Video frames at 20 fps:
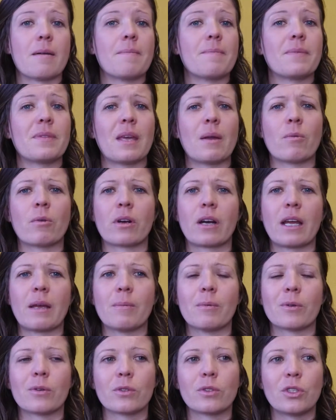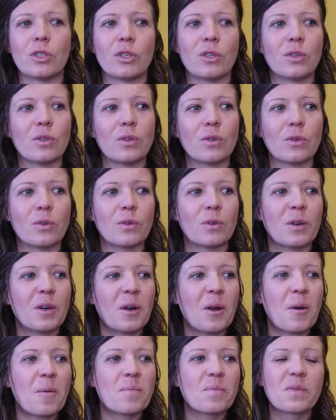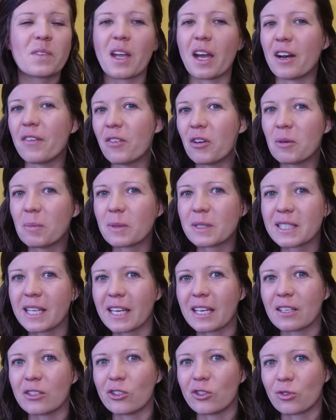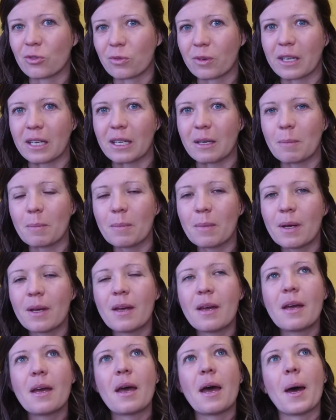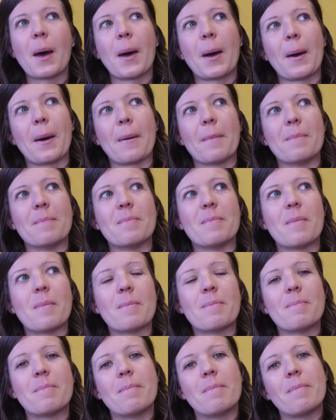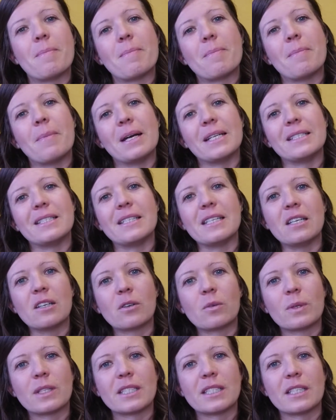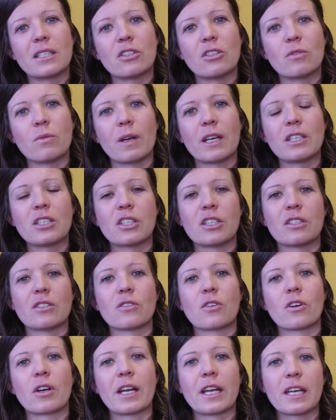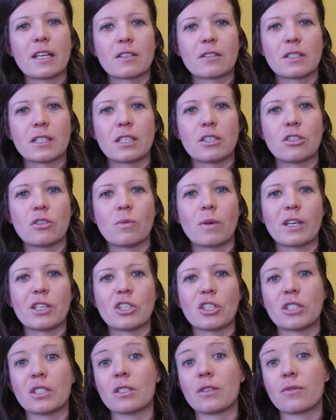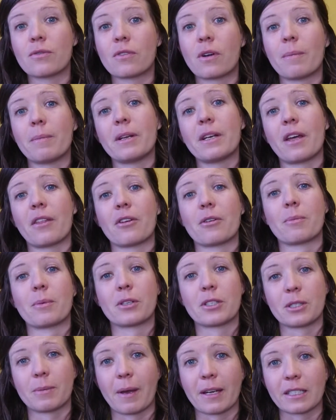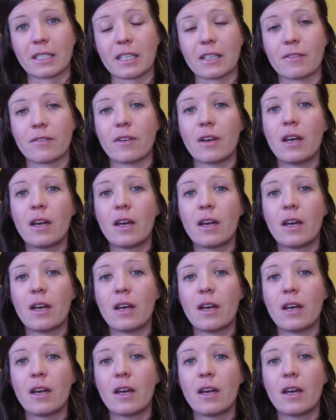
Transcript: they were able to kind of almost like a dream, but deal with situations or handle situations from another perspective.